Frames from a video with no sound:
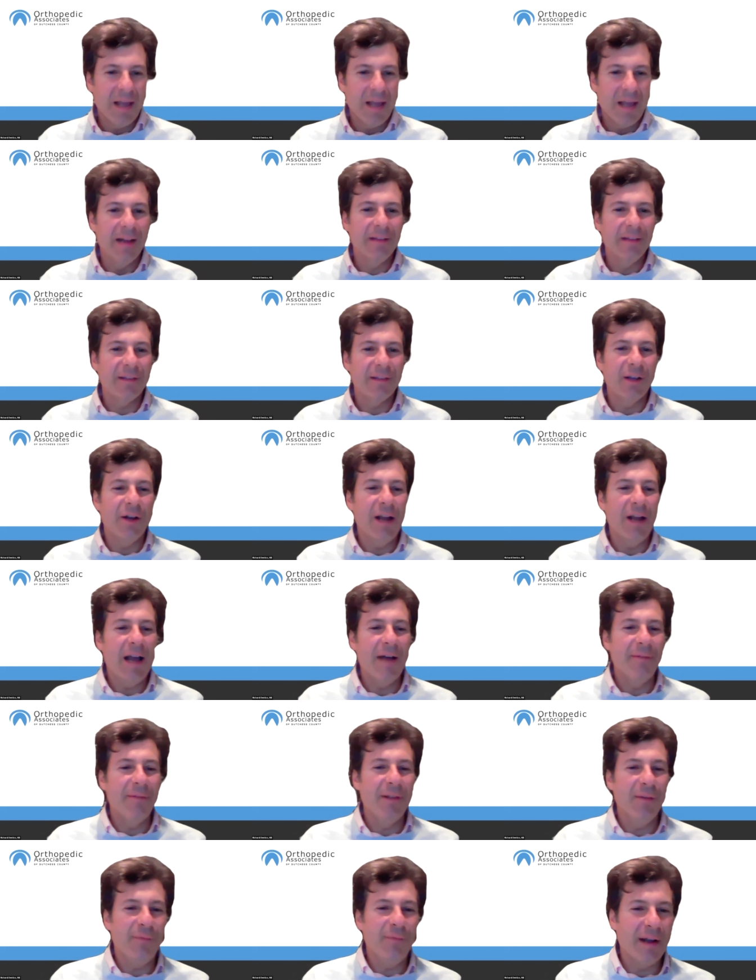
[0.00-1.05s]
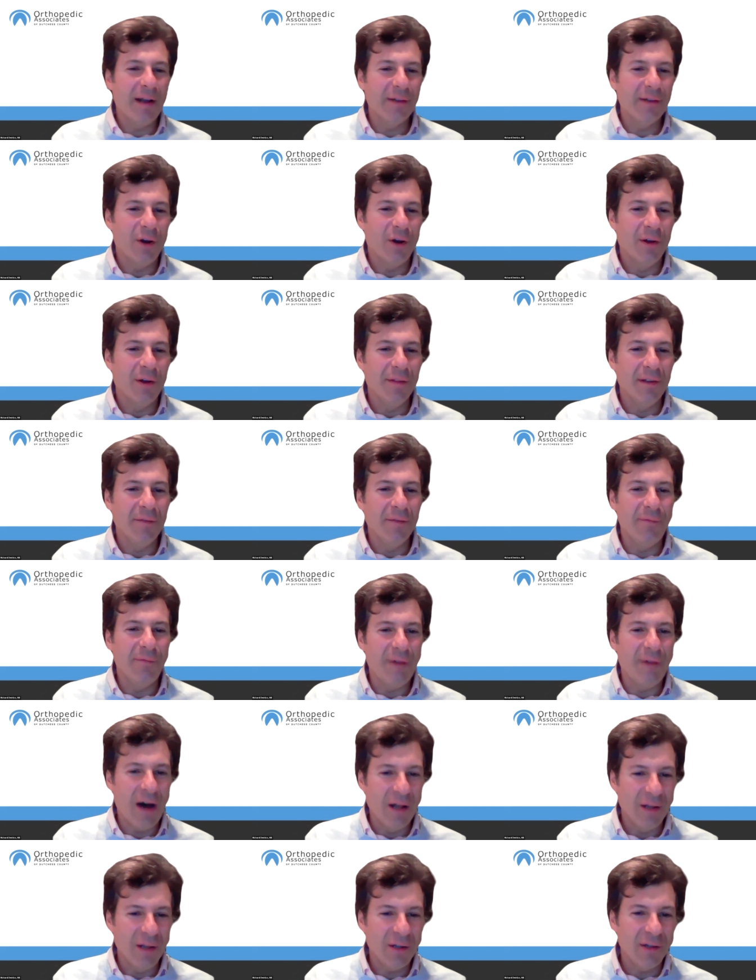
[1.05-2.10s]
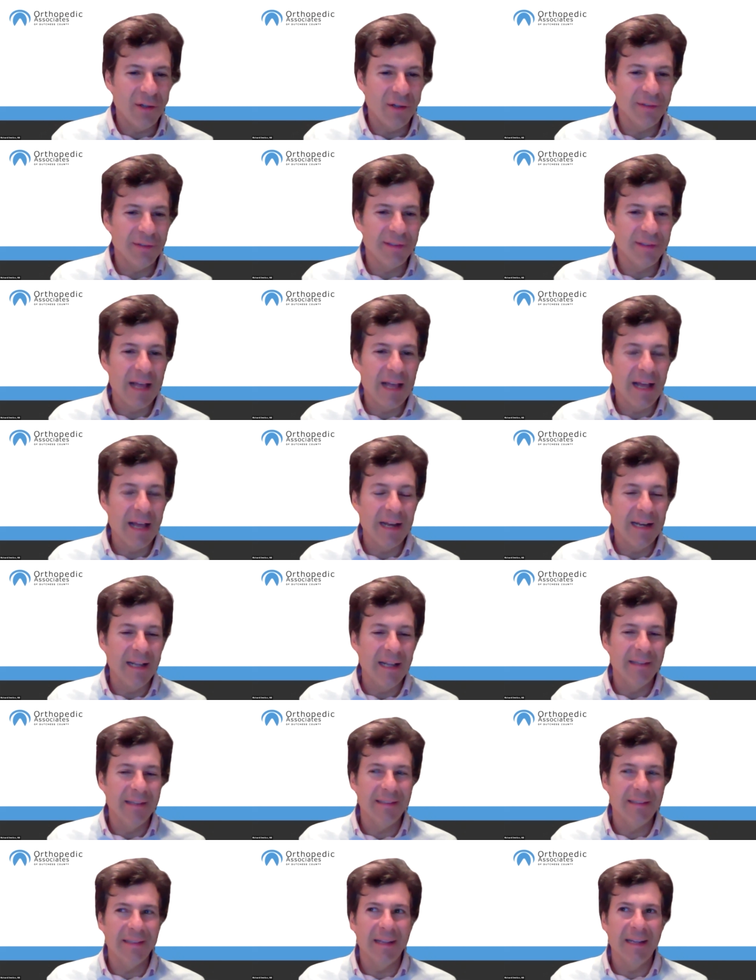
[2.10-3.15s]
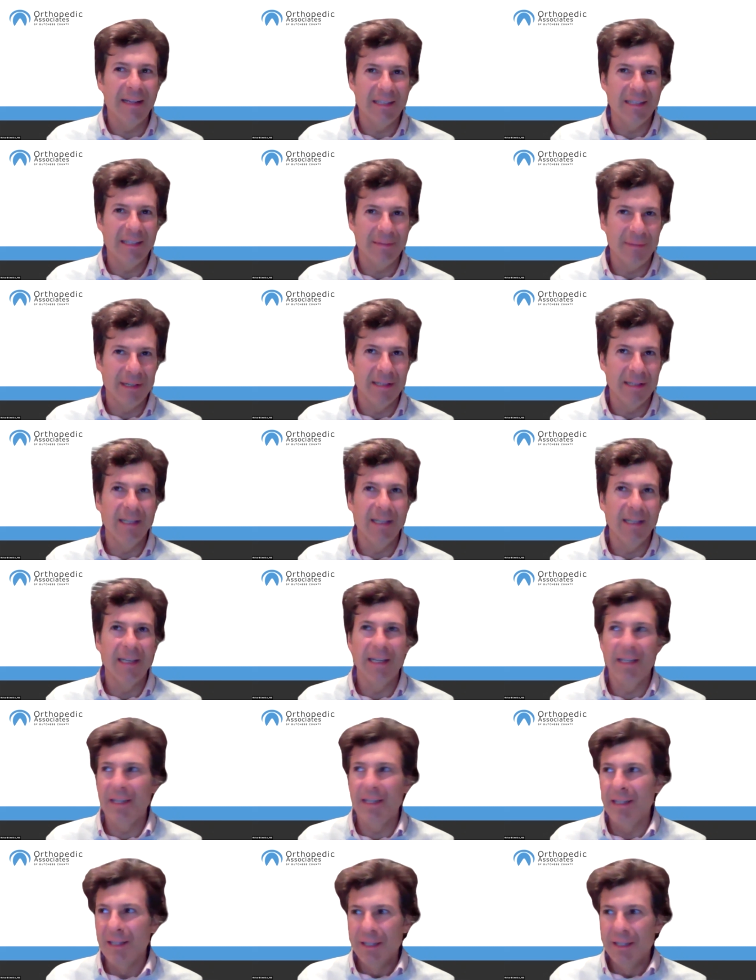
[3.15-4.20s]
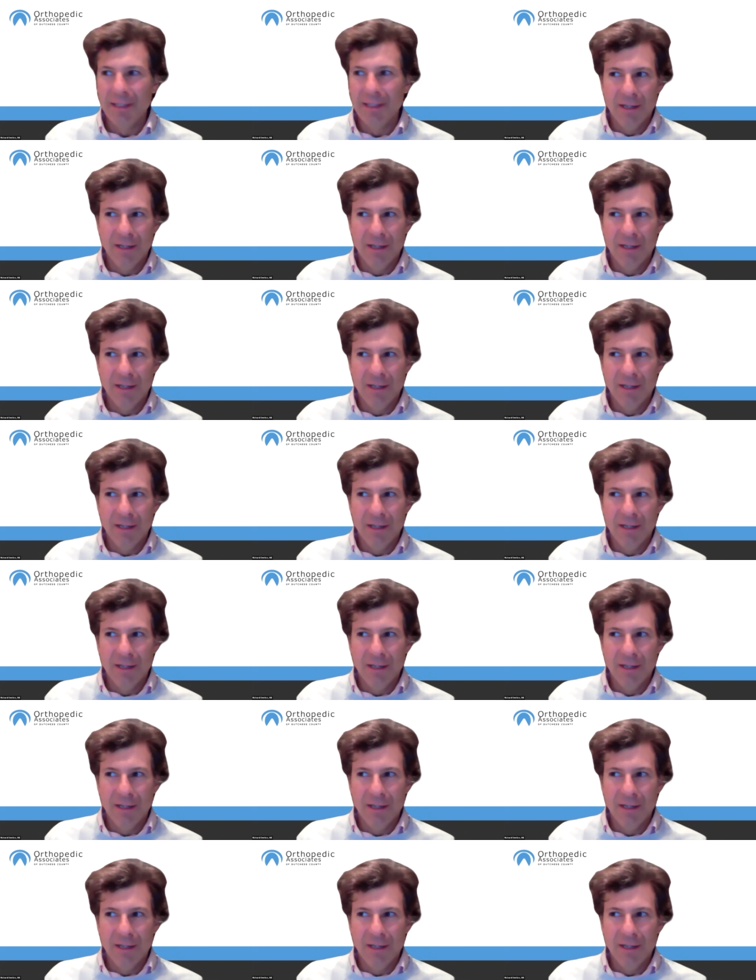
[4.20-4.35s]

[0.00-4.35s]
and it's going to have the effect on the follicles that it's intimately